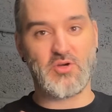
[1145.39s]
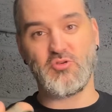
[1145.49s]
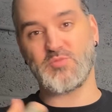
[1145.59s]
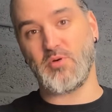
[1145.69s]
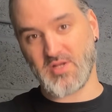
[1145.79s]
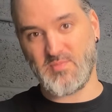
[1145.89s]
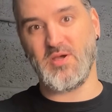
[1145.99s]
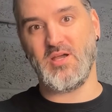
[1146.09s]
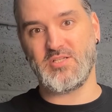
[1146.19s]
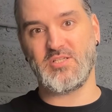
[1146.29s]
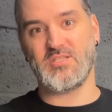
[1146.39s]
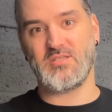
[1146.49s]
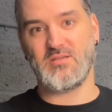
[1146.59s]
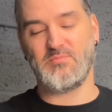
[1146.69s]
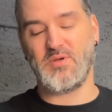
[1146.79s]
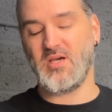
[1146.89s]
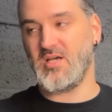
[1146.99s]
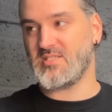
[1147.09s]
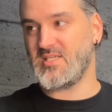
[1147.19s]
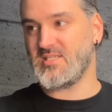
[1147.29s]
Crossbody purses.
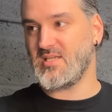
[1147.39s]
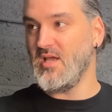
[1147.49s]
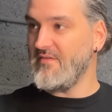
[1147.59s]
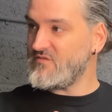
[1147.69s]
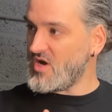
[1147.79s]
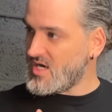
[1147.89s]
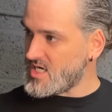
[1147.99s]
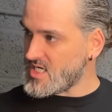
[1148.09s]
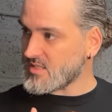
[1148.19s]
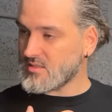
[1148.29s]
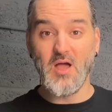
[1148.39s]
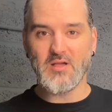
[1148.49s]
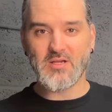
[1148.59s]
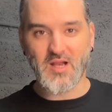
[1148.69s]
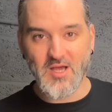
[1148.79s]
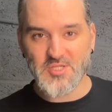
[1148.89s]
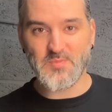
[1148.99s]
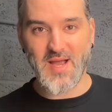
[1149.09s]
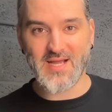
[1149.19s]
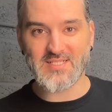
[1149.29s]
Purses. Ugh. Clutch
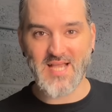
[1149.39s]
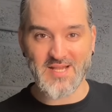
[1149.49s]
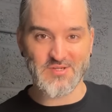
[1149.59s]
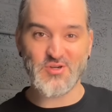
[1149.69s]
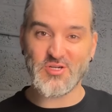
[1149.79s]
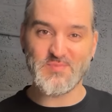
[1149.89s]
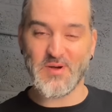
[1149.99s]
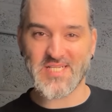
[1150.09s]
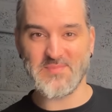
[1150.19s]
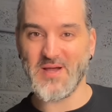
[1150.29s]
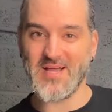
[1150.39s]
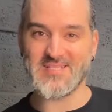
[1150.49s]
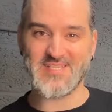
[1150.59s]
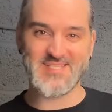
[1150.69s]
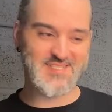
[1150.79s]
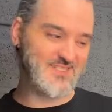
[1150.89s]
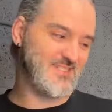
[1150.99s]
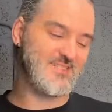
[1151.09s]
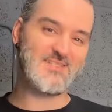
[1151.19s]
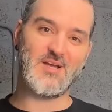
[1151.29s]
bags and crossbody purses.
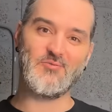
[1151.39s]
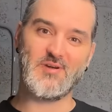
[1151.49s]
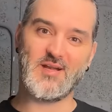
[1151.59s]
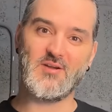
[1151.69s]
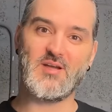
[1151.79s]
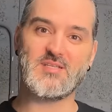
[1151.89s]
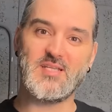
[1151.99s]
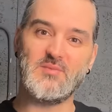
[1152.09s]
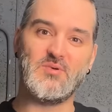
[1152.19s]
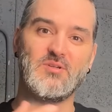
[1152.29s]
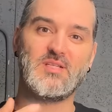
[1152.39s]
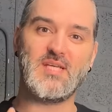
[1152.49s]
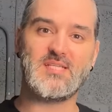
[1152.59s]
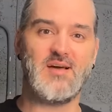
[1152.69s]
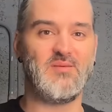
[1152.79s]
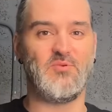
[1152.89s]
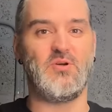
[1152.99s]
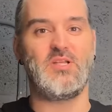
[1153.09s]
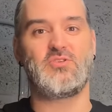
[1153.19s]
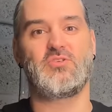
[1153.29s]
Sell really nicely. The more detail, the
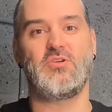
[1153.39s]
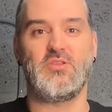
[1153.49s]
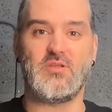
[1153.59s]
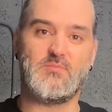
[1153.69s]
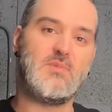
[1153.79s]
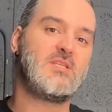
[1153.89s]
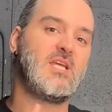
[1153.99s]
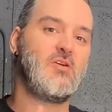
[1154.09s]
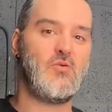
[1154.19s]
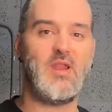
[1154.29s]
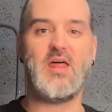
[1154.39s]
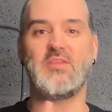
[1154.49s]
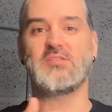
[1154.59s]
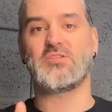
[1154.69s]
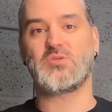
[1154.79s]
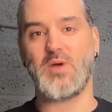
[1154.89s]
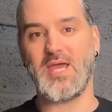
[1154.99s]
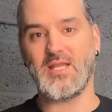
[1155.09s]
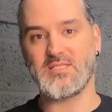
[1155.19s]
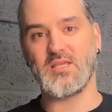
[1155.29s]
more intricate the material, leathers and
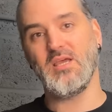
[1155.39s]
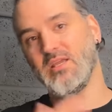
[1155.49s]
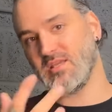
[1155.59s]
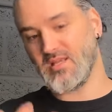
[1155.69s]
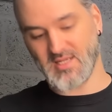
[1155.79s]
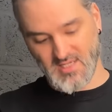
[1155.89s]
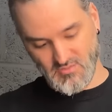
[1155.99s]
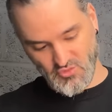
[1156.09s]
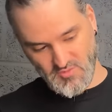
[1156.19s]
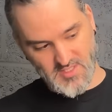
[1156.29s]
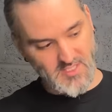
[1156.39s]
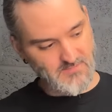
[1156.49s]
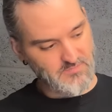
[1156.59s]
suedes, you're going to get more money.